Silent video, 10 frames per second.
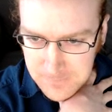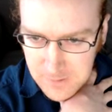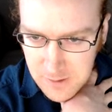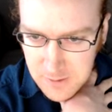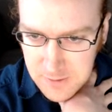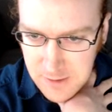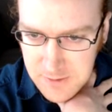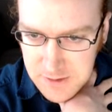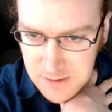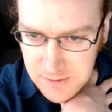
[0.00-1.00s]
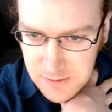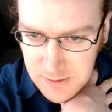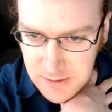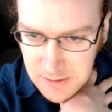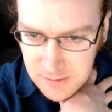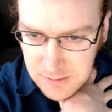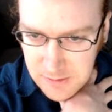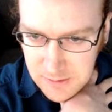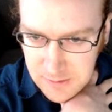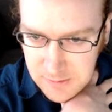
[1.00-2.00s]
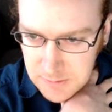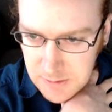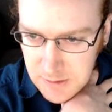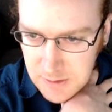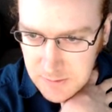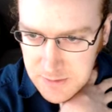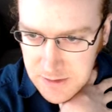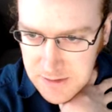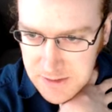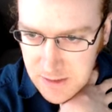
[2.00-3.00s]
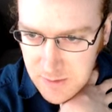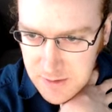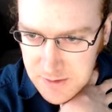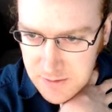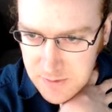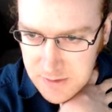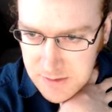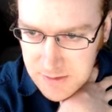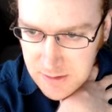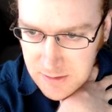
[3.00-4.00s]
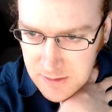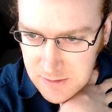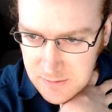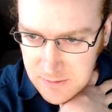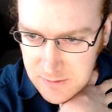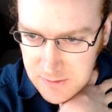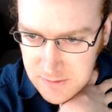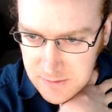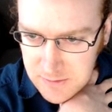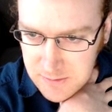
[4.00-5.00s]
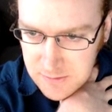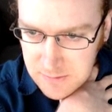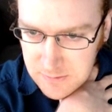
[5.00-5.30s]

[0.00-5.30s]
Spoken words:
Oh, now he's going to do the cutting thing, huh? Didn't I say I want to do this Atari and then this?